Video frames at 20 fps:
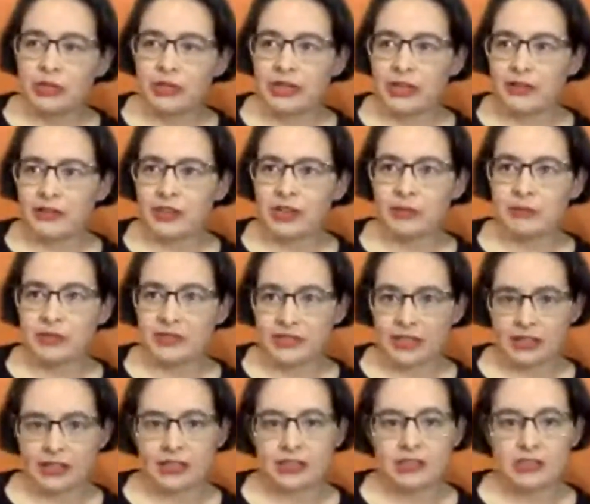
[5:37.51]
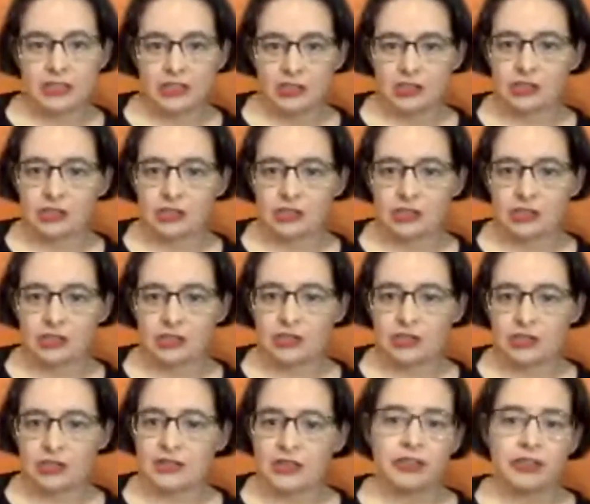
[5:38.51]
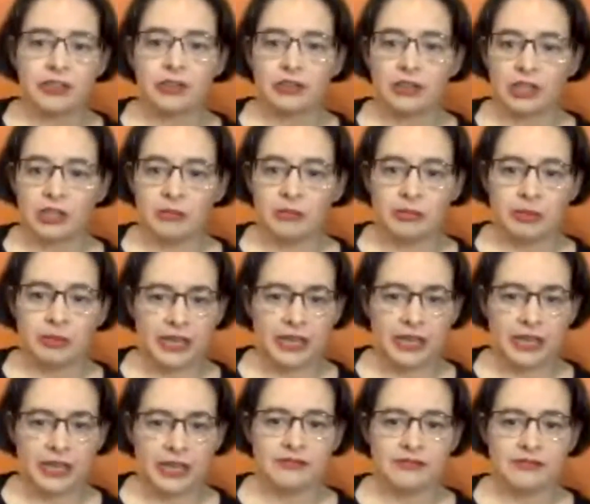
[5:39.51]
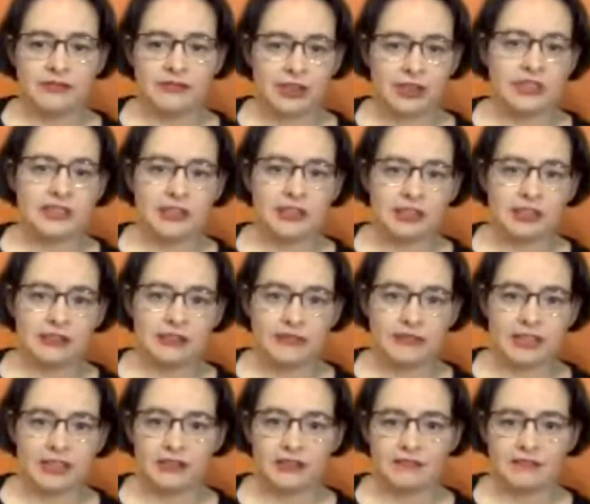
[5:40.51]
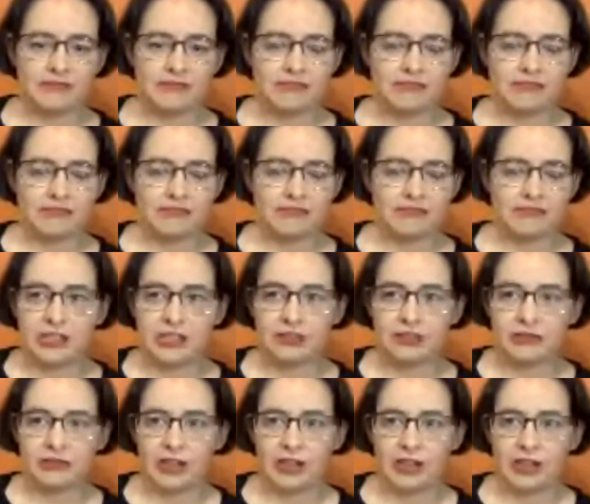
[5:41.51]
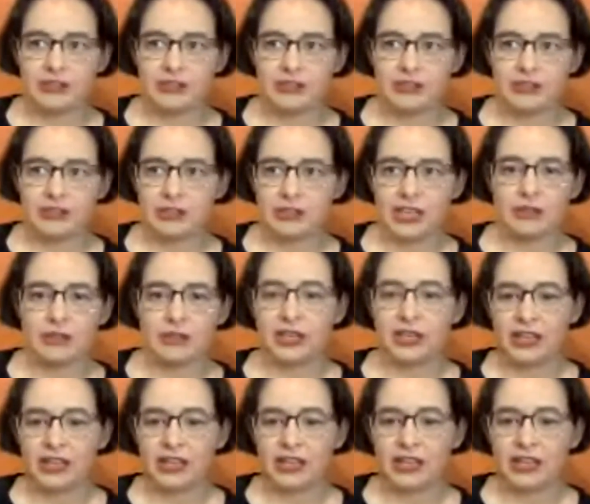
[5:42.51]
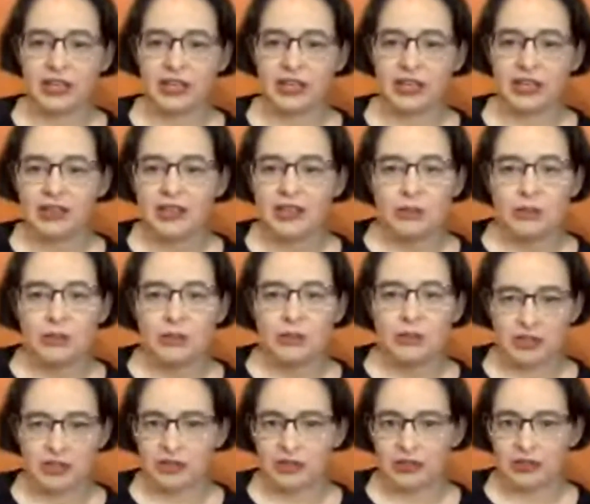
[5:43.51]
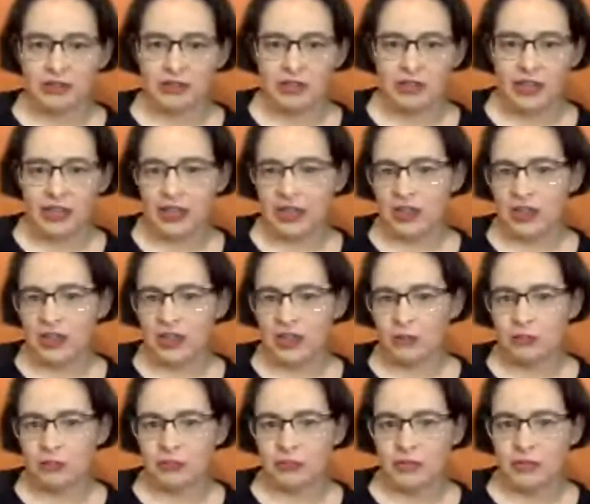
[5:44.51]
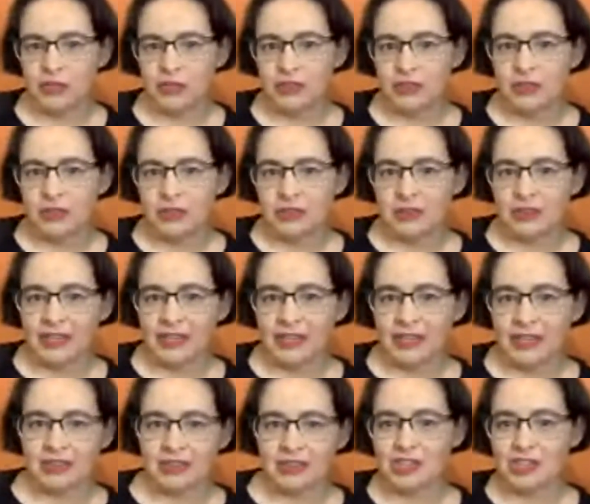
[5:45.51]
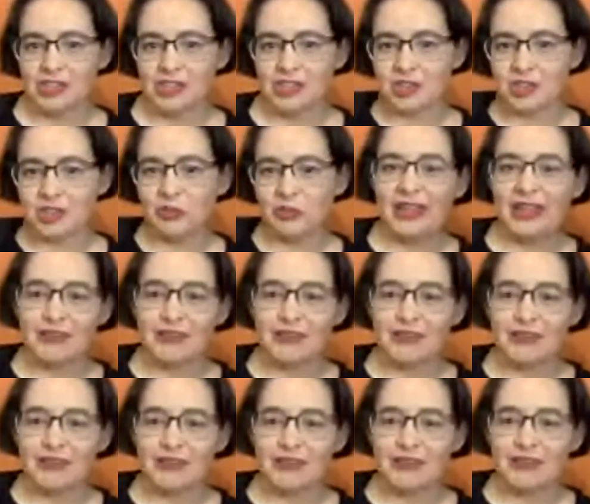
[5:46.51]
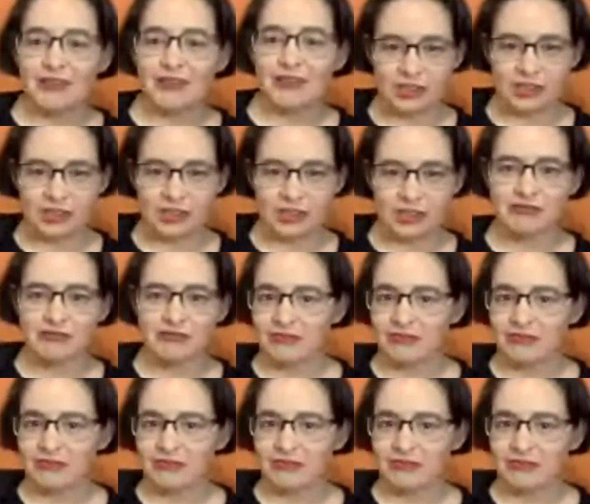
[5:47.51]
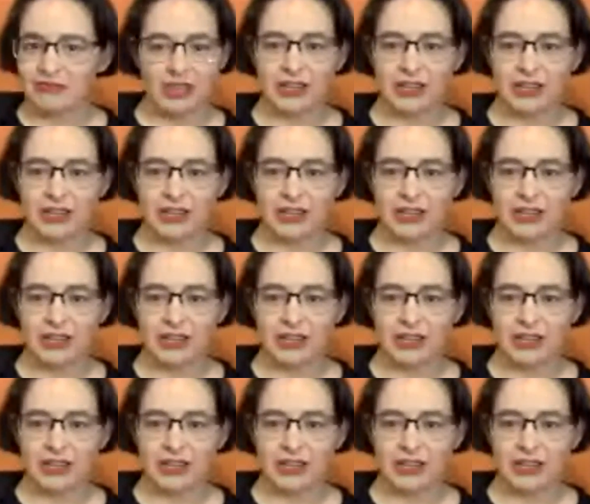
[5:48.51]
But now that I'm selling t-shirts, I figure it pays for itself. Like, I don't have to take money out of my personal income. Like, the t-shirts are paying for the t-shirt stuff.